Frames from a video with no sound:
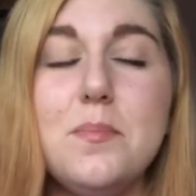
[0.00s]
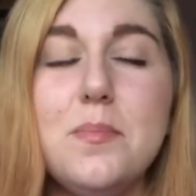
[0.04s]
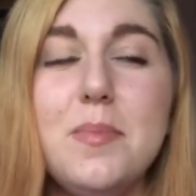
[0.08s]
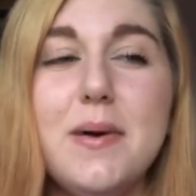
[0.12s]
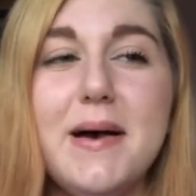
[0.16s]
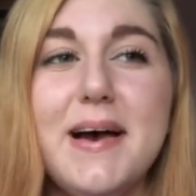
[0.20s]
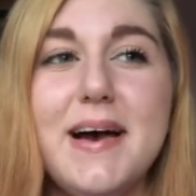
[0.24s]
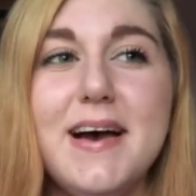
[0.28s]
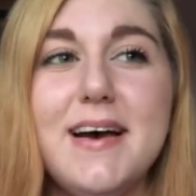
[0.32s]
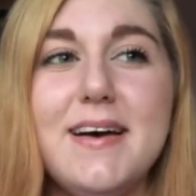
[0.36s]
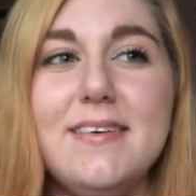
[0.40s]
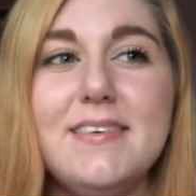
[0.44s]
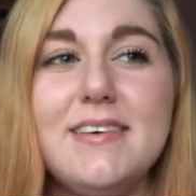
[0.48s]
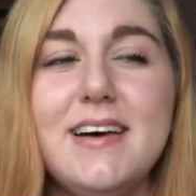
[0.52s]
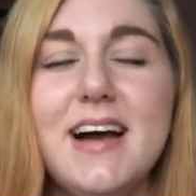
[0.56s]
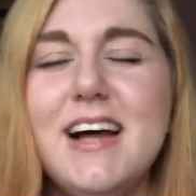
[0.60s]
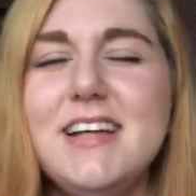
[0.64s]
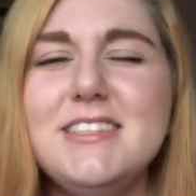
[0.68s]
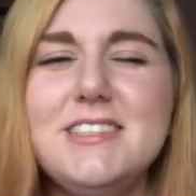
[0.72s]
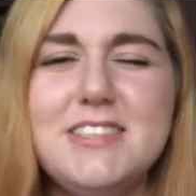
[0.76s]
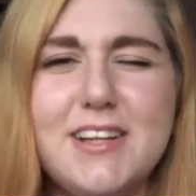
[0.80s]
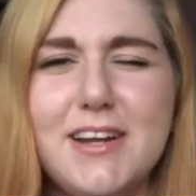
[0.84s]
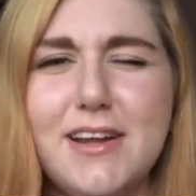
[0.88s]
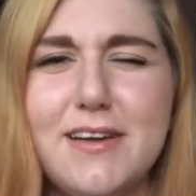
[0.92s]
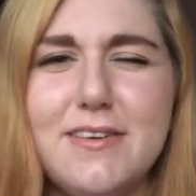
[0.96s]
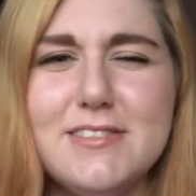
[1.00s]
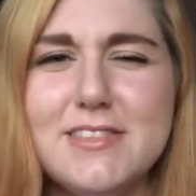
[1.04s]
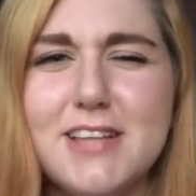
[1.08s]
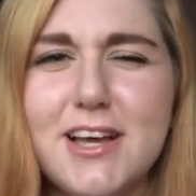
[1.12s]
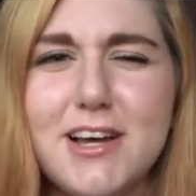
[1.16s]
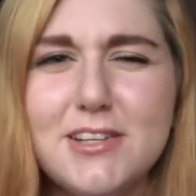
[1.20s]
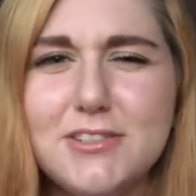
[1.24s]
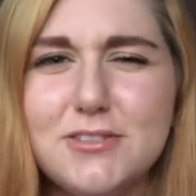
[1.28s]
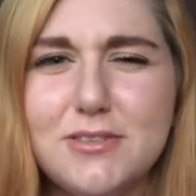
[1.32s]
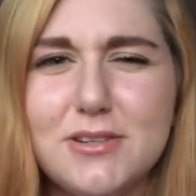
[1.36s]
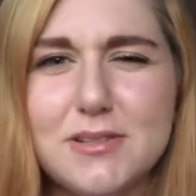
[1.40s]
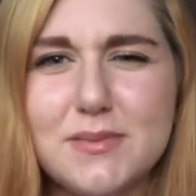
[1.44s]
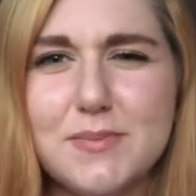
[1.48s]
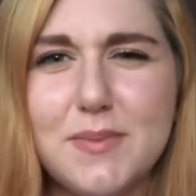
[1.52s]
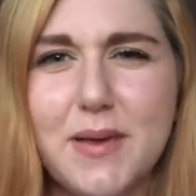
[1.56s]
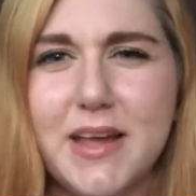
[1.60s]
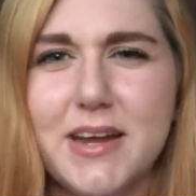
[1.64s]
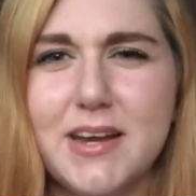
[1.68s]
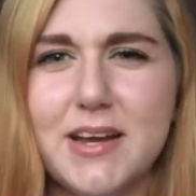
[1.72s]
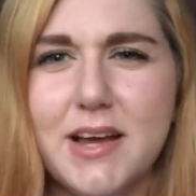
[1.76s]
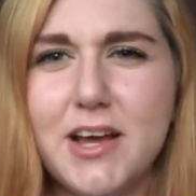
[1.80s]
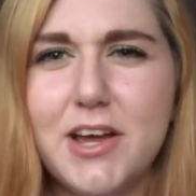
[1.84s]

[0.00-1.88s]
but I don't know, it's hard to explain.